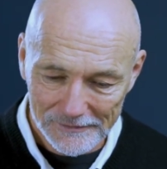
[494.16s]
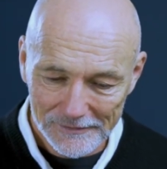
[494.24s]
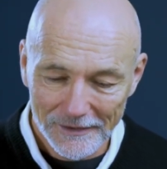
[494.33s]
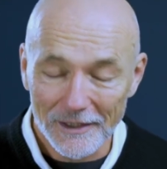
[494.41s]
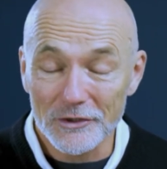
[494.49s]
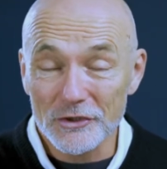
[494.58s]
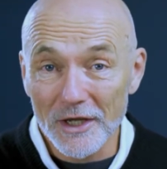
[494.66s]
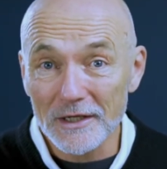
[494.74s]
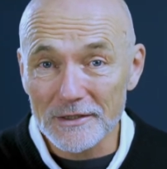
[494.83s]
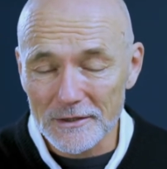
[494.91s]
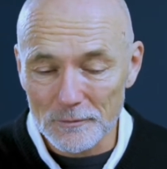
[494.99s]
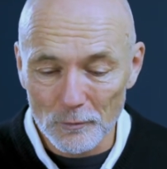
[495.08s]
In
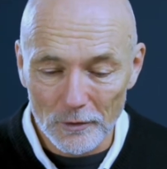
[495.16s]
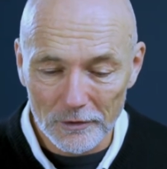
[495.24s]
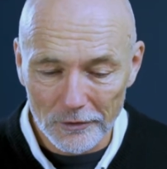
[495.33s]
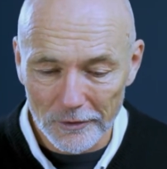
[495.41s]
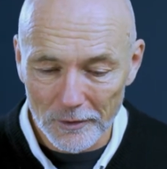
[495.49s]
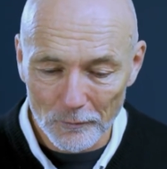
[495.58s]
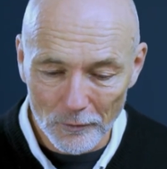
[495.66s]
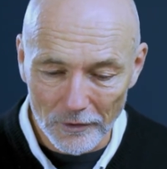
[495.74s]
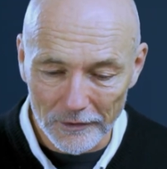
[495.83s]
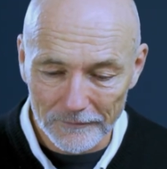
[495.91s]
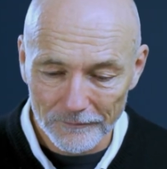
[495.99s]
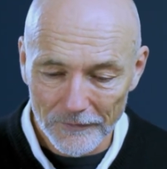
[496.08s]
Genesis
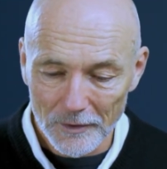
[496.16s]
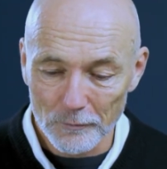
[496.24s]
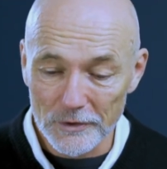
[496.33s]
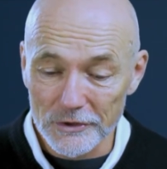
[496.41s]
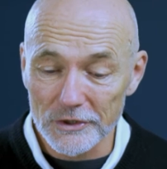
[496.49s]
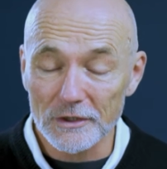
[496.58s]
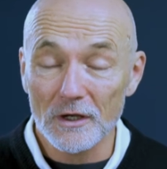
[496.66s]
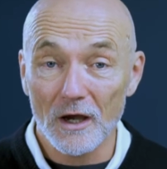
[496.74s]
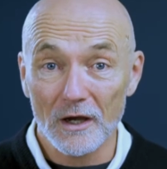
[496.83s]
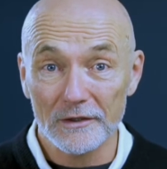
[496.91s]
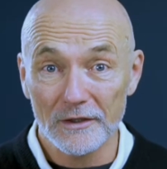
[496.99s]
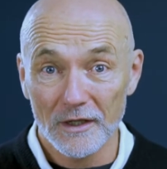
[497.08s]
1:31, we see
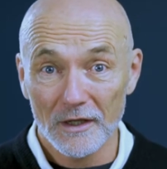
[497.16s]
God